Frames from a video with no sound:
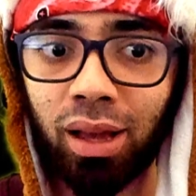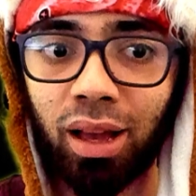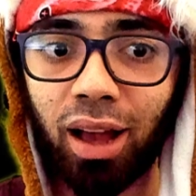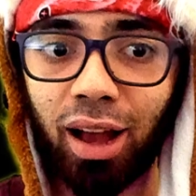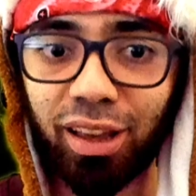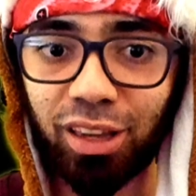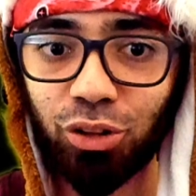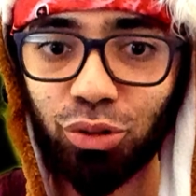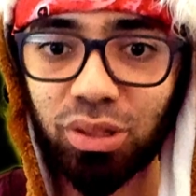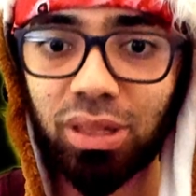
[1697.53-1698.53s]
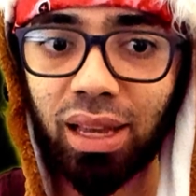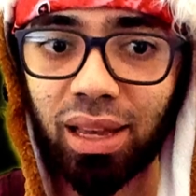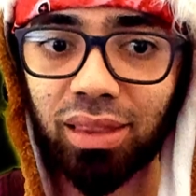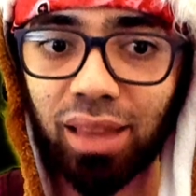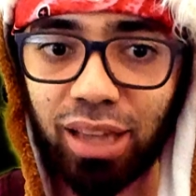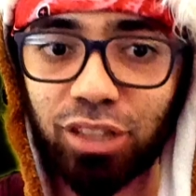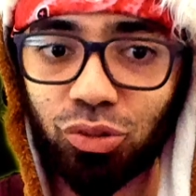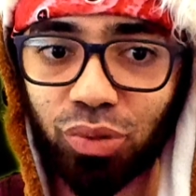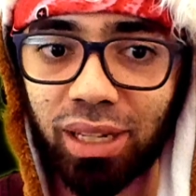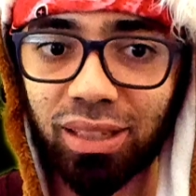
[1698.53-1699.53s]
And he used that last
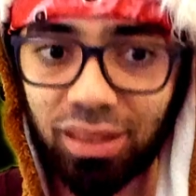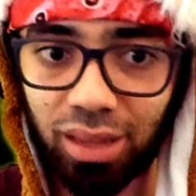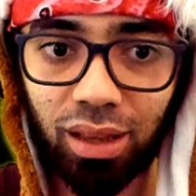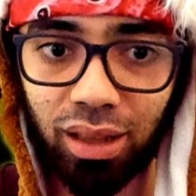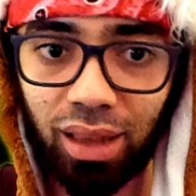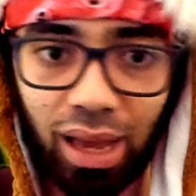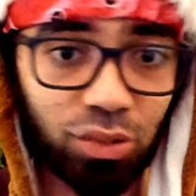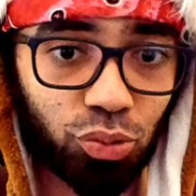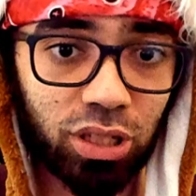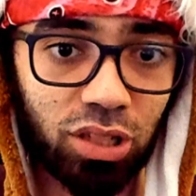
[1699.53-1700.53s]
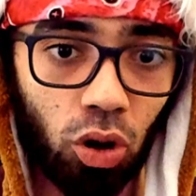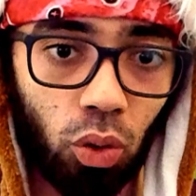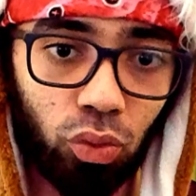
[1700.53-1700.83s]
strength, uh, as we saw,